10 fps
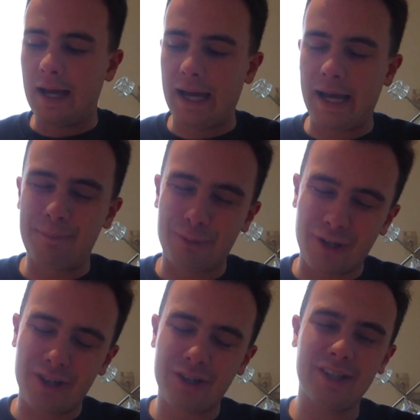
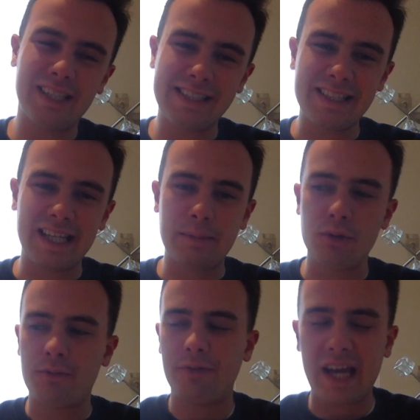But on hurdling
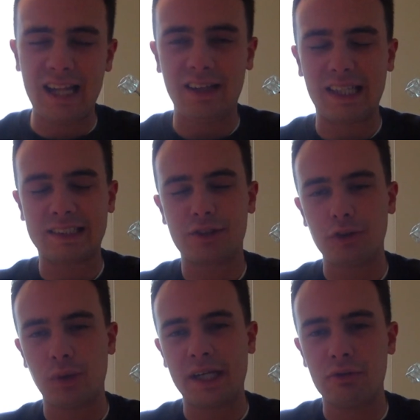debut, fell at
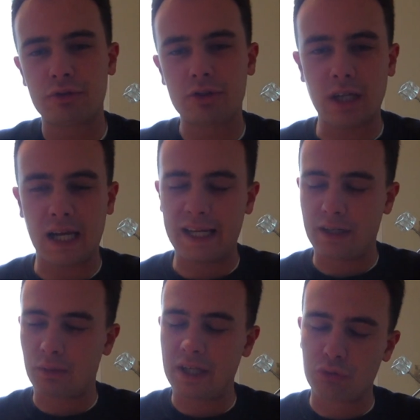2 out in
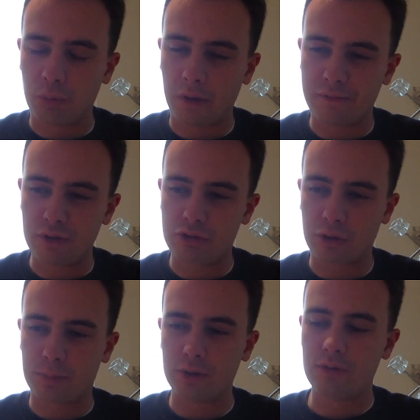a race won by
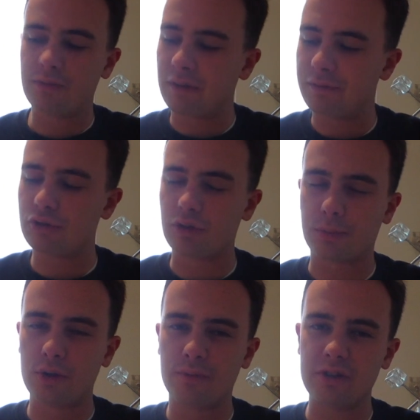Future Proof. Now, Future
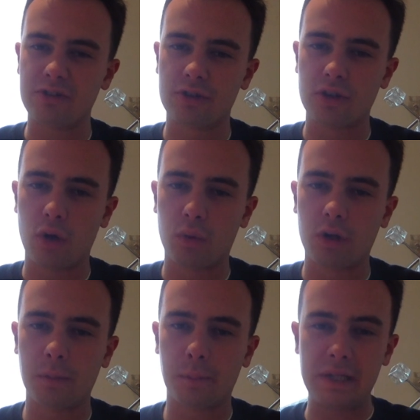Proof isn't no
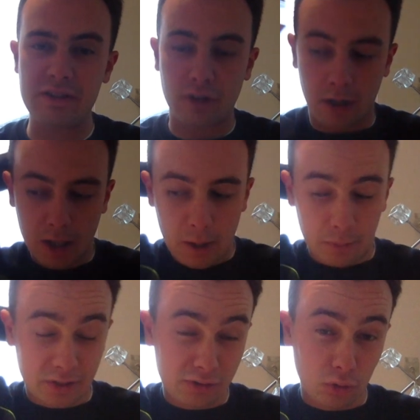world beater,
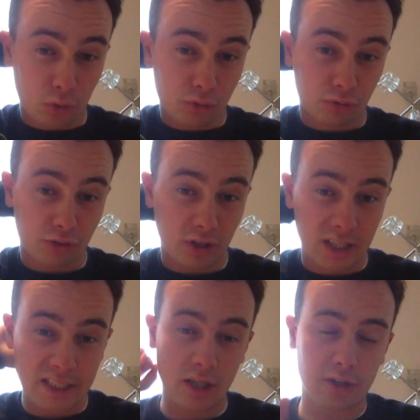but this horse was
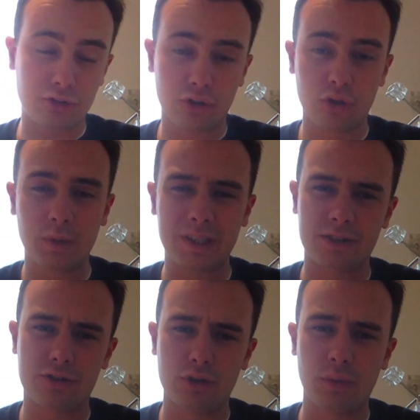certainly not done with
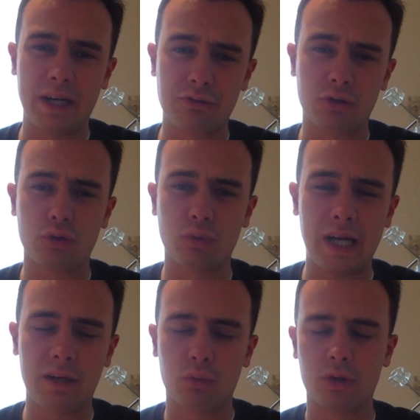at 2 out and could
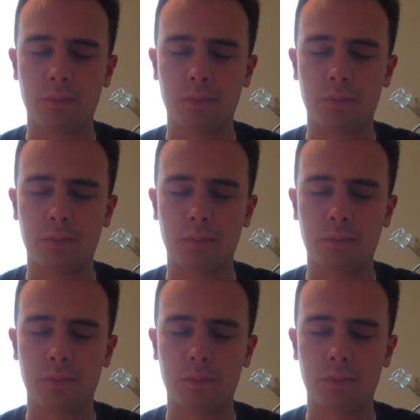well have run